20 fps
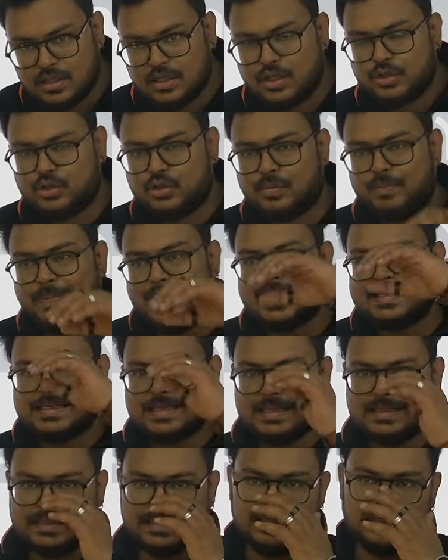So,
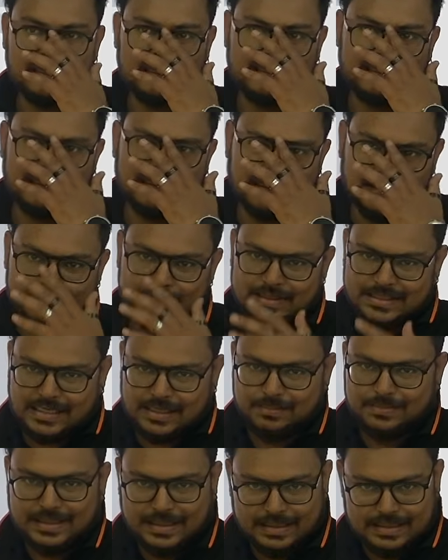basic thing that comes in our
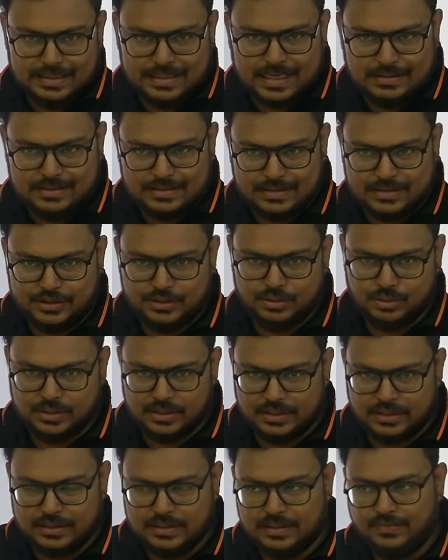mind as a
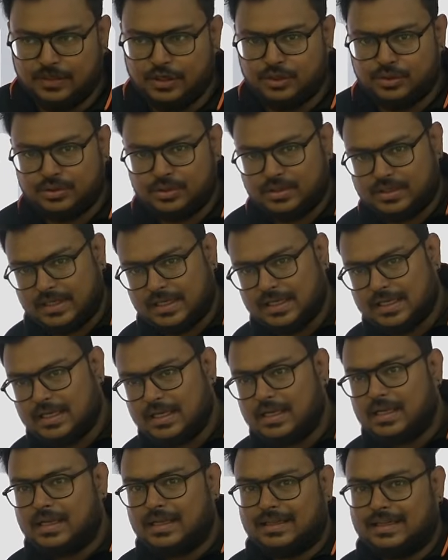student, that we used to
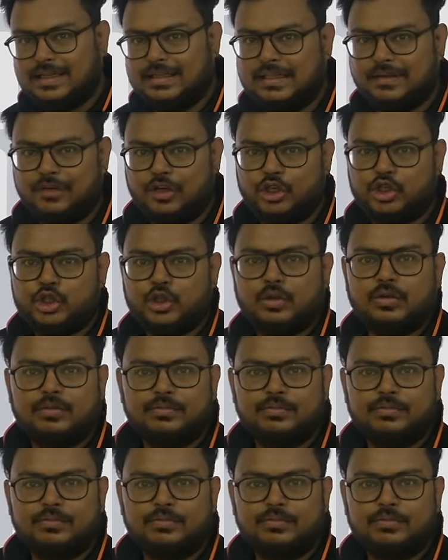say that they will show